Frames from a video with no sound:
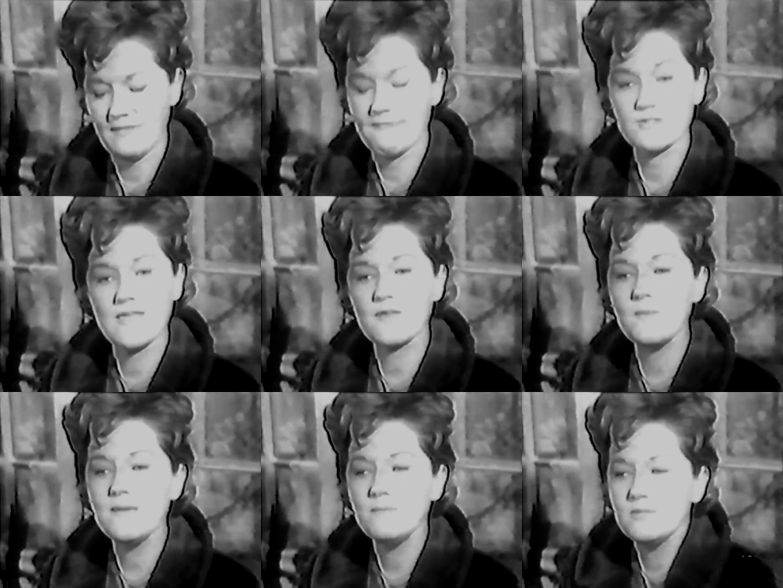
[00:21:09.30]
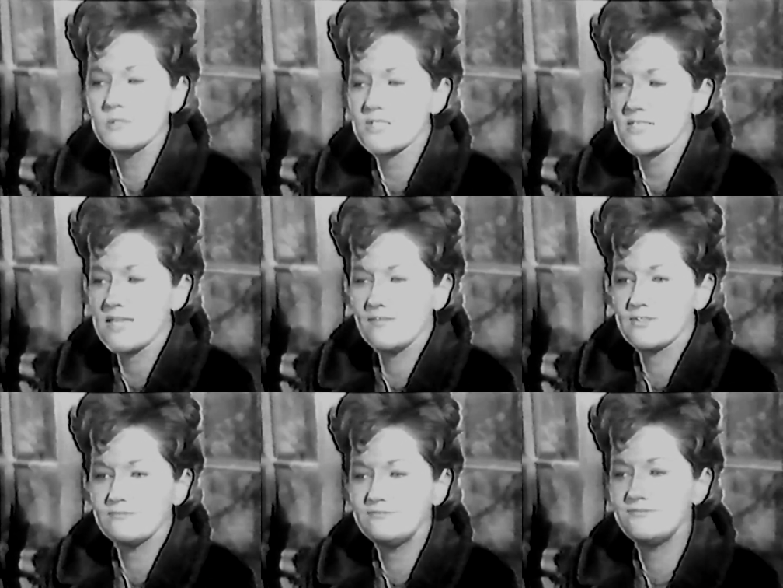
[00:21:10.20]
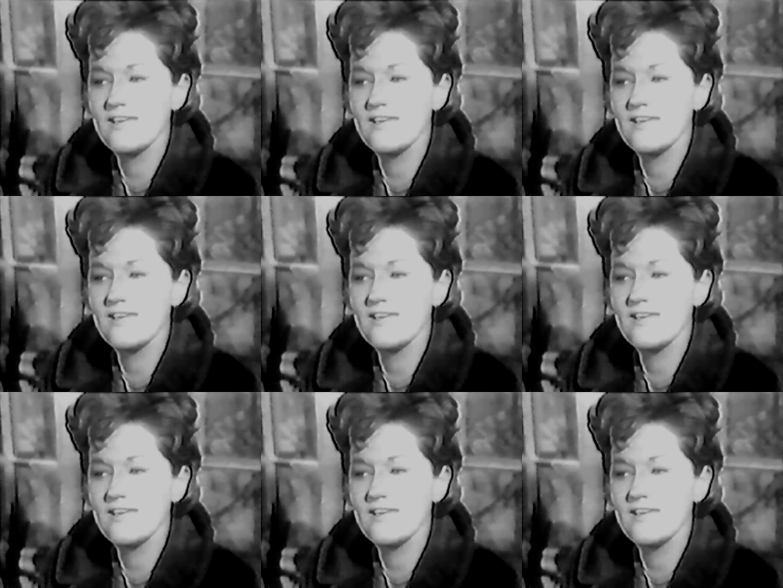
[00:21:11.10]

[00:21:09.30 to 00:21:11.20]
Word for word: Well, then those other people will just have to